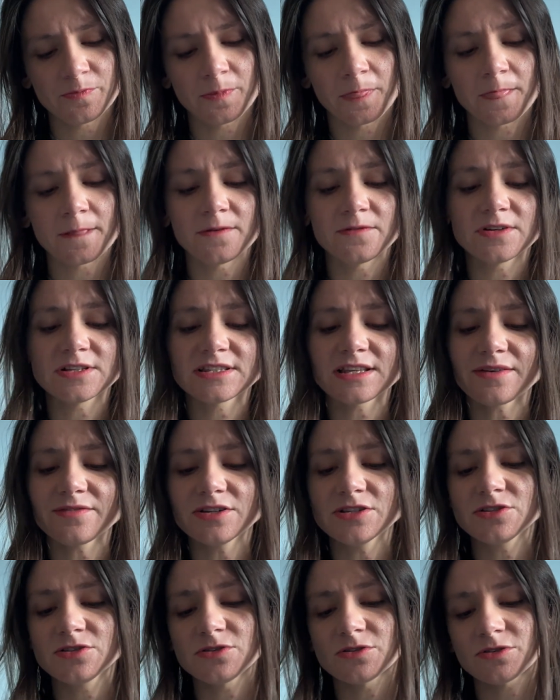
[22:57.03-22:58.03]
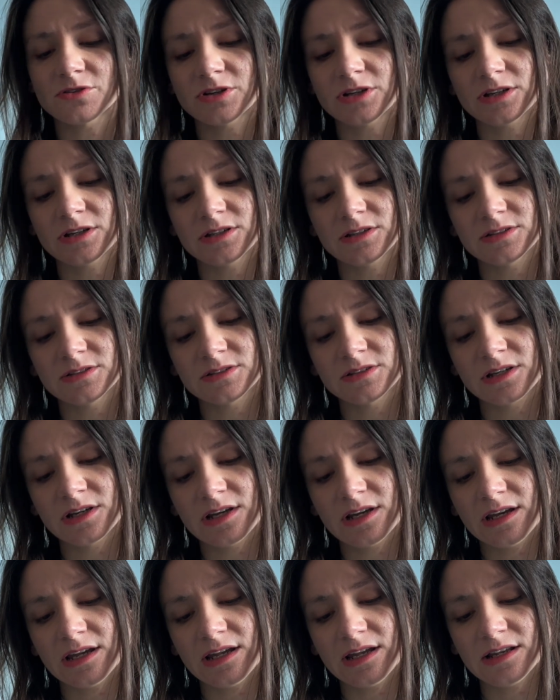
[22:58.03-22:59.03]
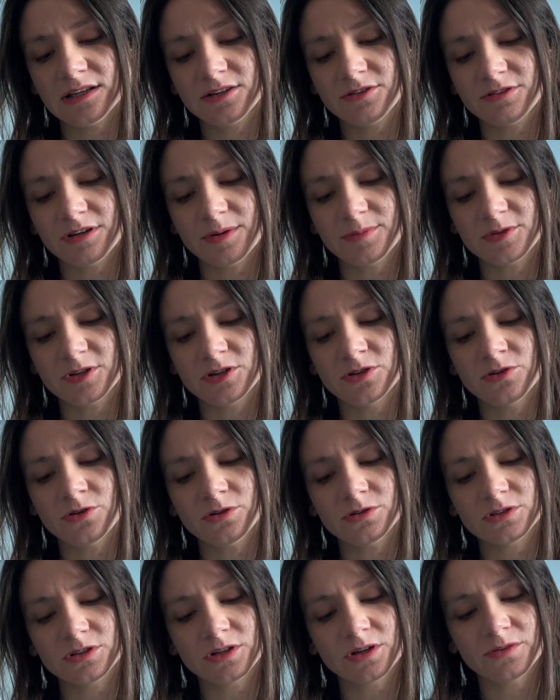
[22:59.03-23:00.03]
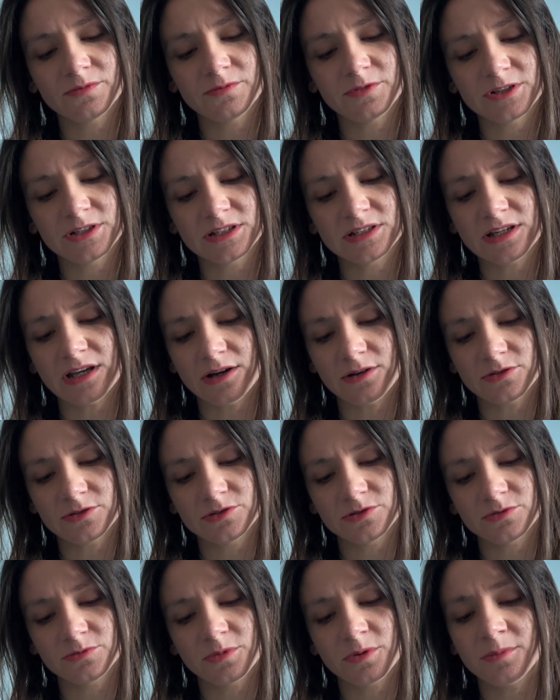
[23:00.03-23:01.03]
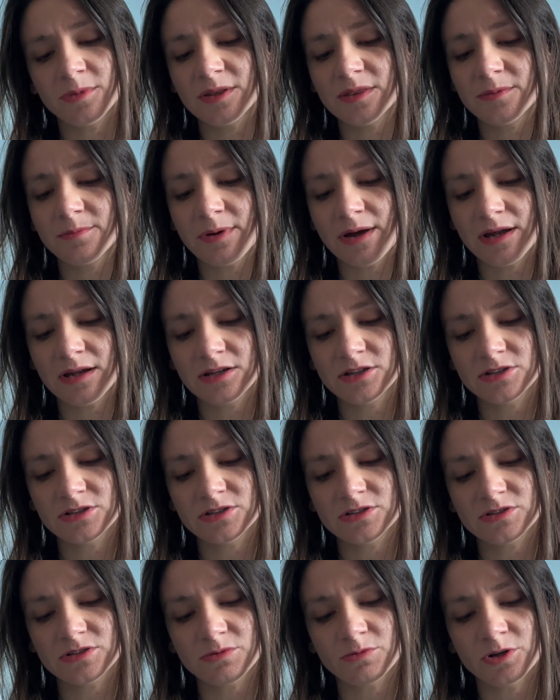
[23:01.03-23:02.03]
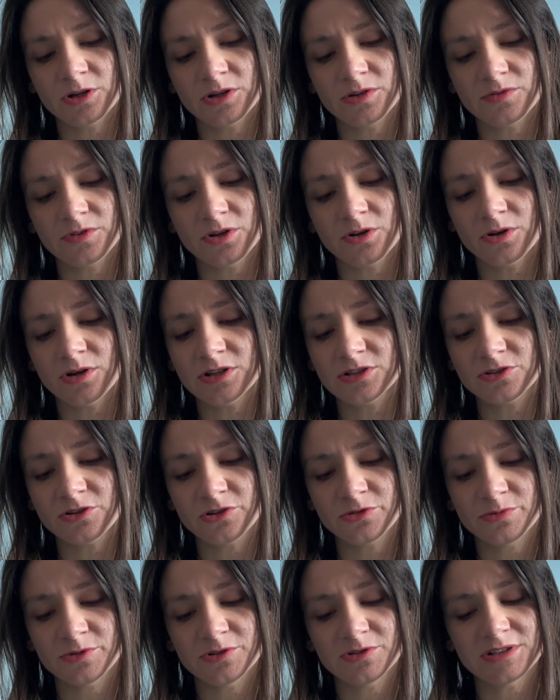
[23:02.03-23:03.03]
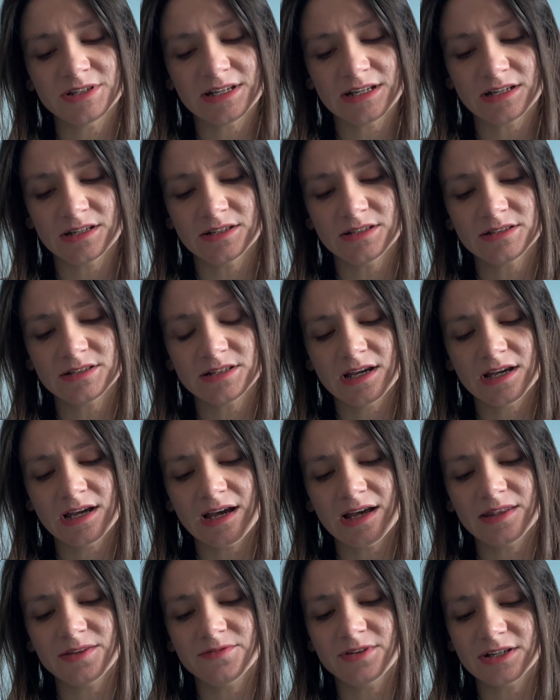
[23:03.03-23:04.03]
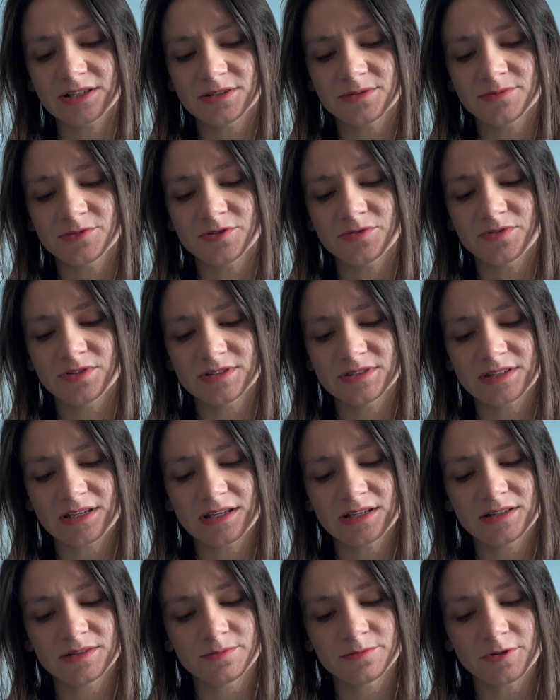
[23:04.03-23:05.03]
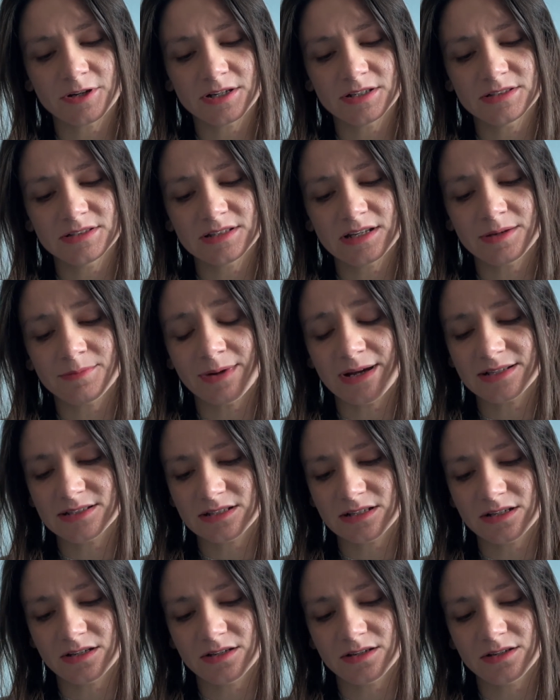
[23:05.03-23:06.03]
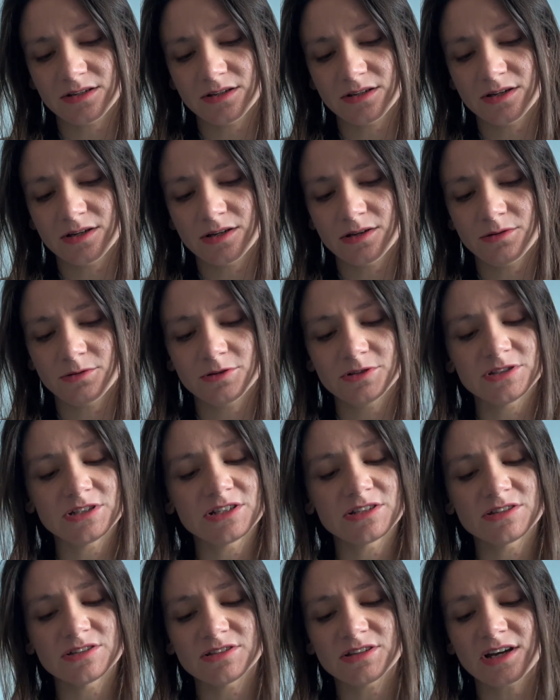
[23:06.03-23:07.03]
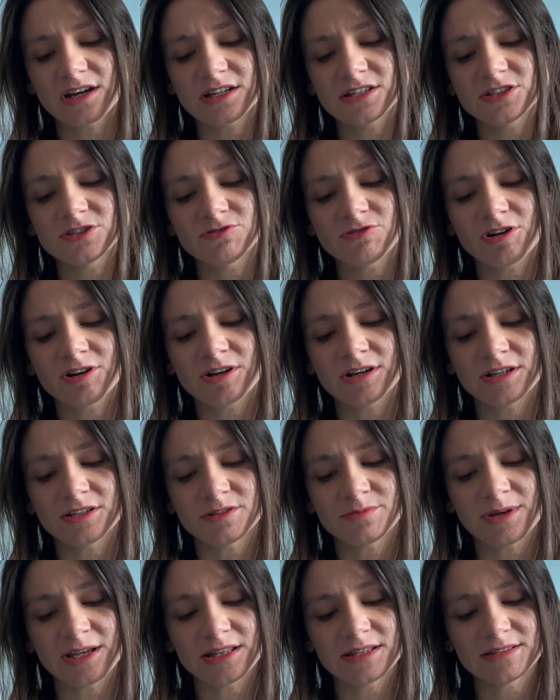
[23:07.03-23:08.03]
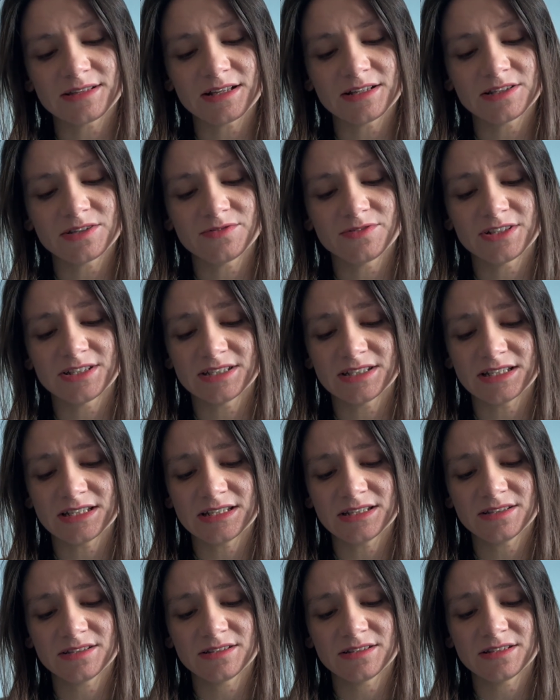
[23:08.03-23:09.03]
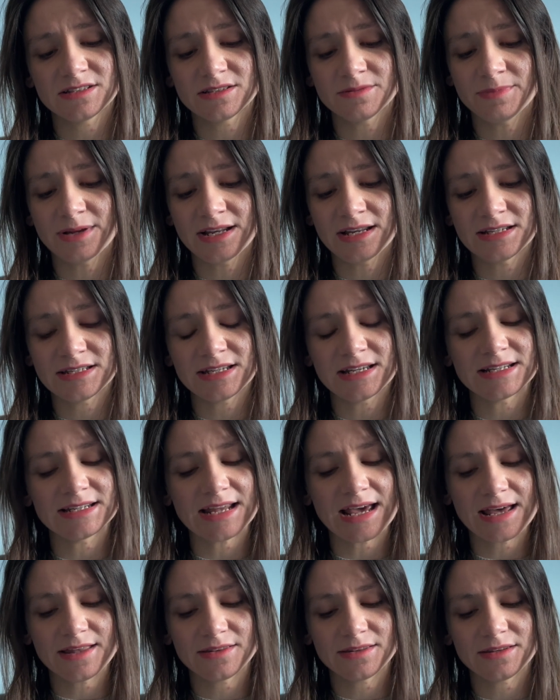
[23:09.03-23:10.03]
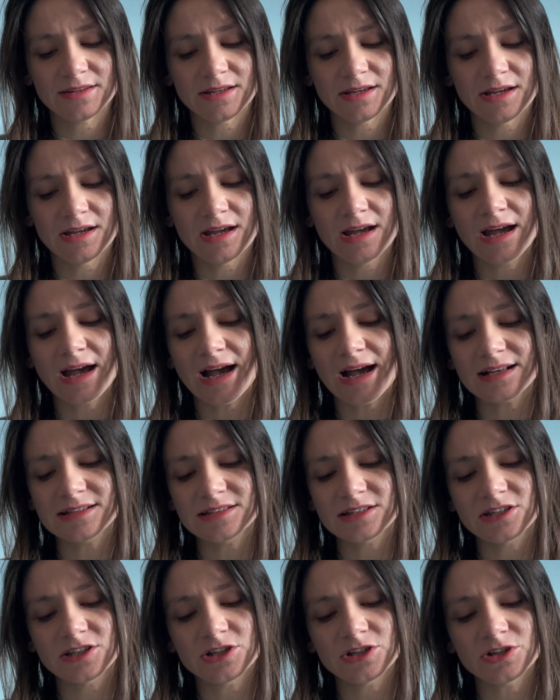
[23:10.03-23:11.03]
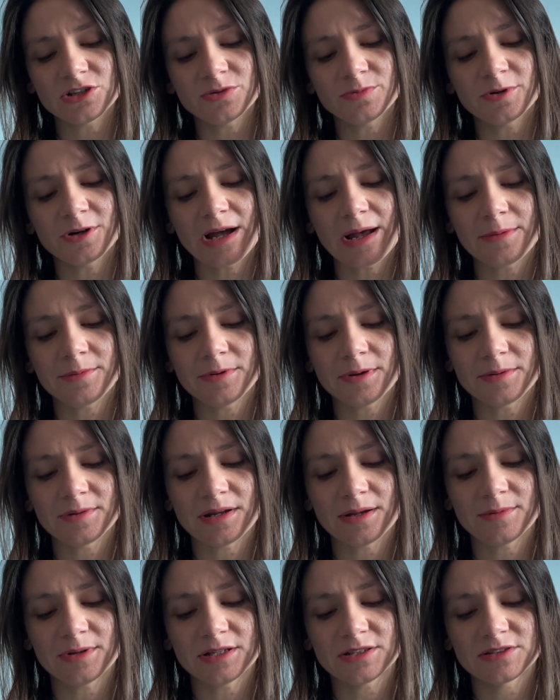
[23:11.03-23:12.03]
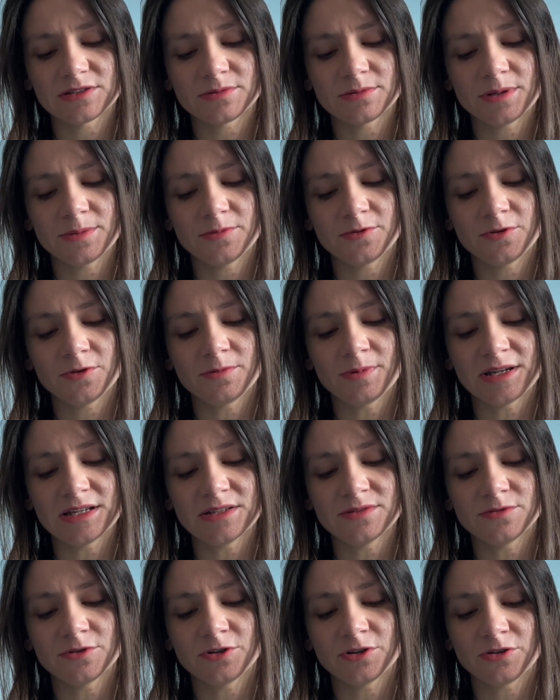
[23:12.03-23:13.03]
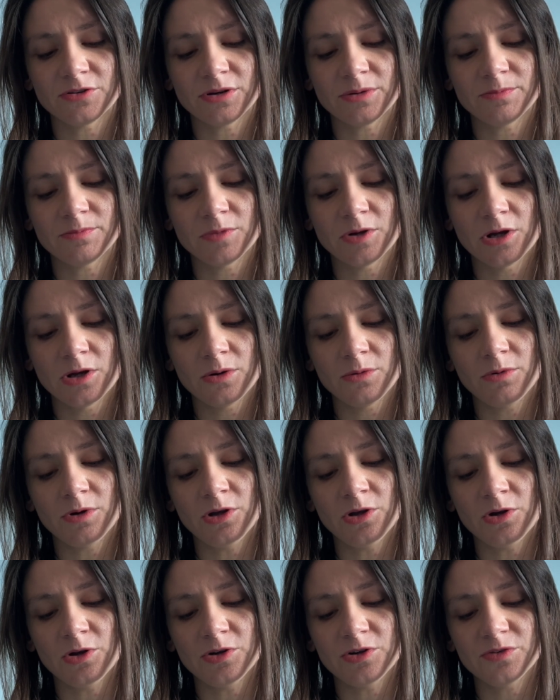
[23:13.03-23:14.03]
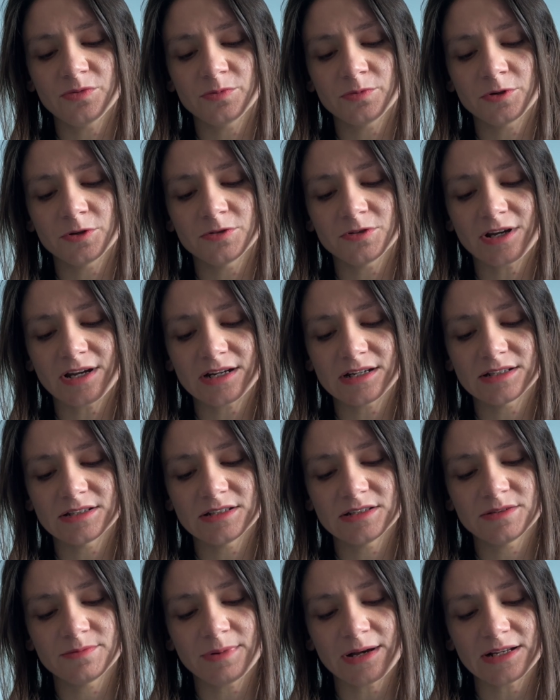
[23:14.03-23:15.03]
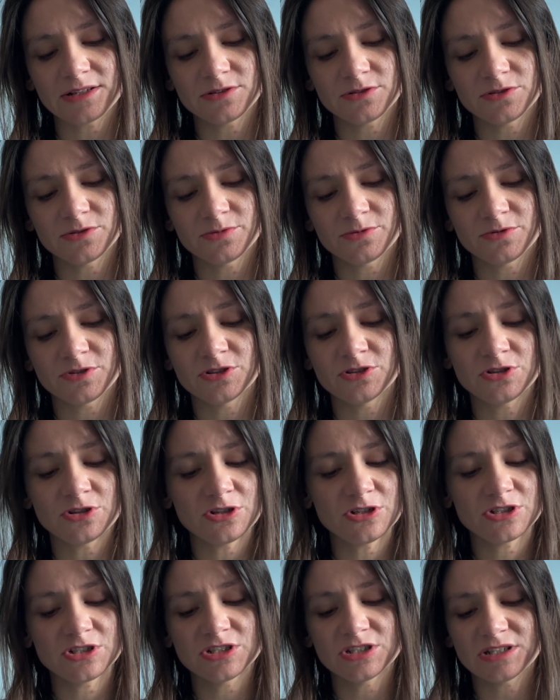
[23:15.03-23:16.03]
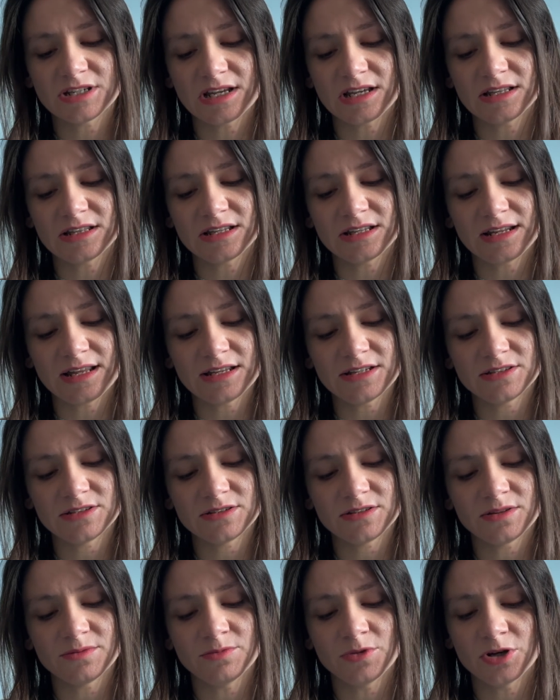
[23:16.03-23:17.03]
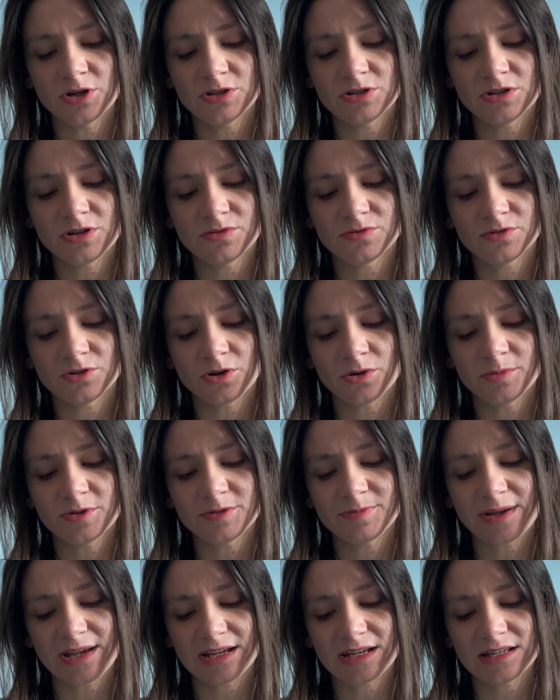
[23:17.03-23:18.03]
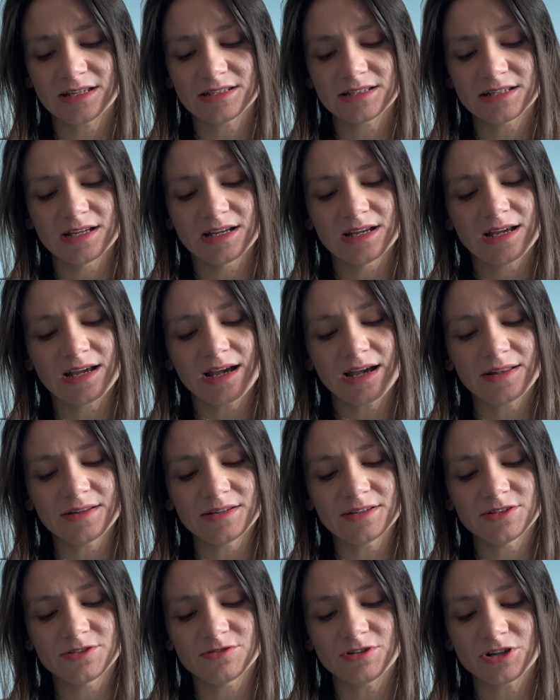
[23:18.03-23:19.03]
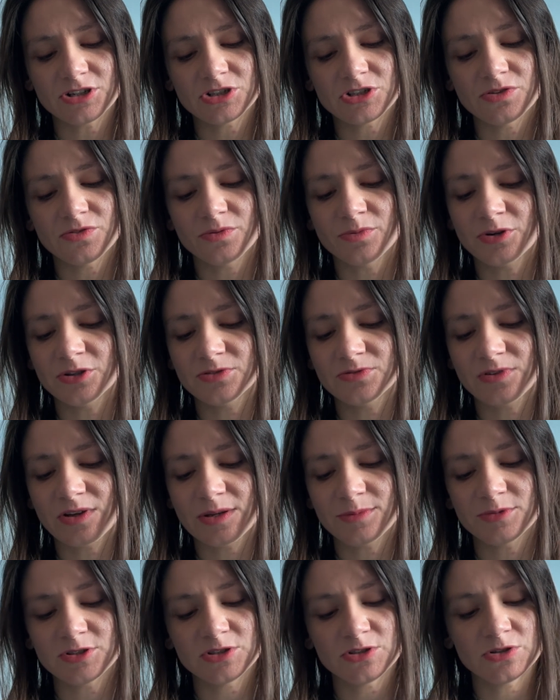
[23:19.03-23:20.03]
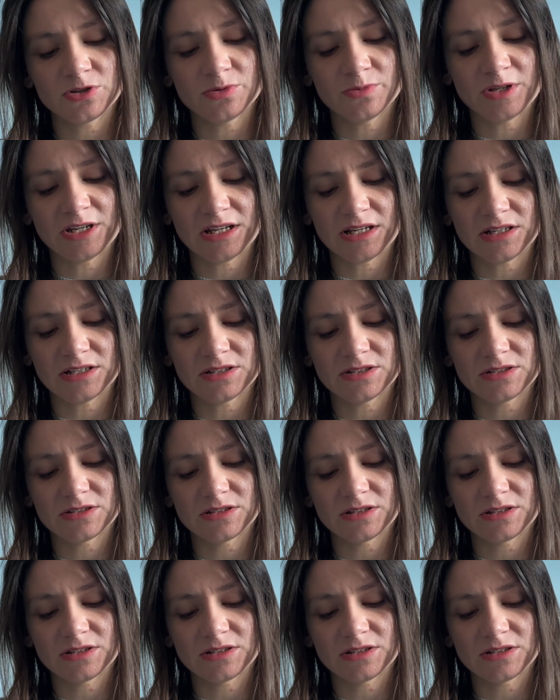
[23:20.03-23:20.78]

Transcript: The 7 stories in Crypt are not comforting tales. We meet the patients at one of the earliest hospitals in England and the victims of the St. Brice Day massacre. We'll see a society struggling to make sense of disease, disability and death. As incurable epidemics sweep through medieval Europe, we learn of protracted battles between church and state that led to the murder of Thomas Becket and the destruction of the most famous tomb in England.